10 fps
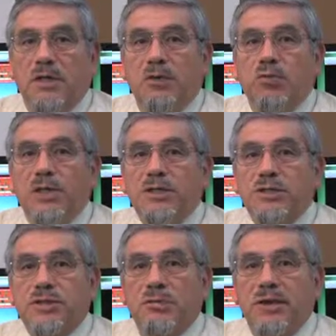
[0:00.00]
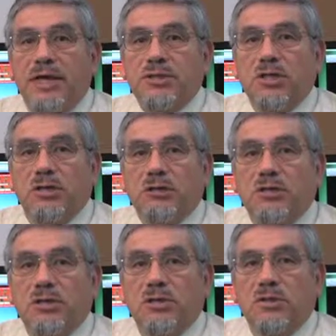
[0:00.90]
It wastes the bad
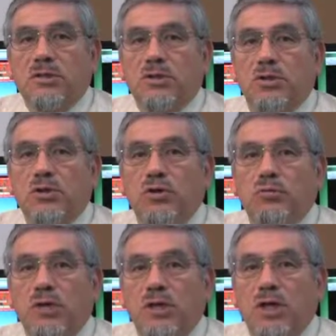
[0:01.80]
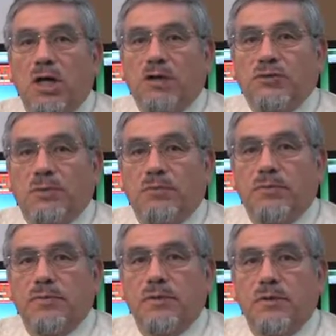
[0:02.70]
salts, sodium and calcium.
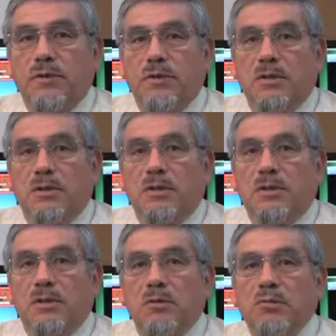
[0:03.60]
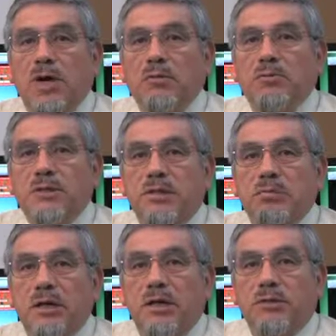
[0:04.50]
The problem is
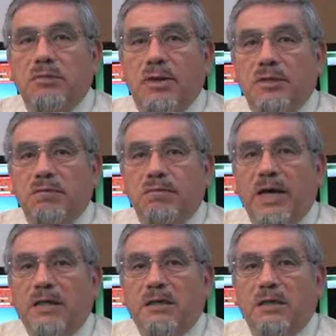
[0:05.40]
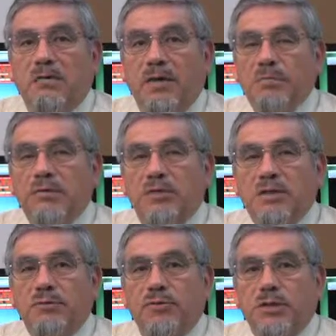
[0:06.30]
compounded by the fact that
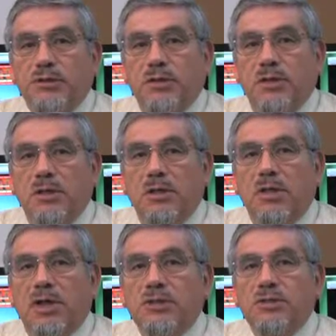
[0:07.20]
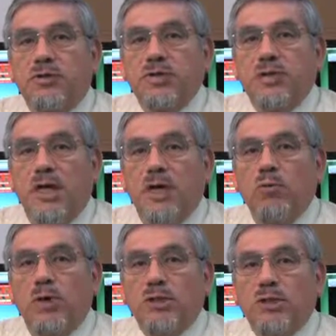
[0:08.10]
evapotranspiration concentrates the
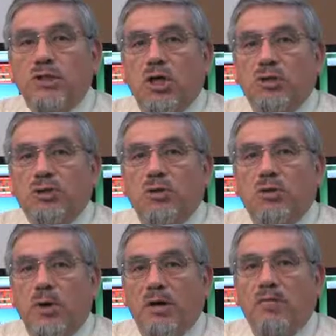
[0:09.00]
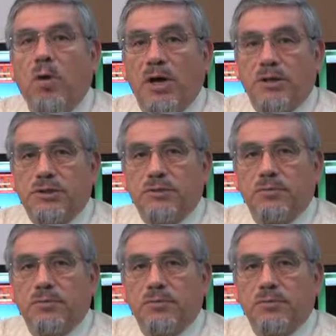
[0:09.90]
unwanted salts in the runoff waters.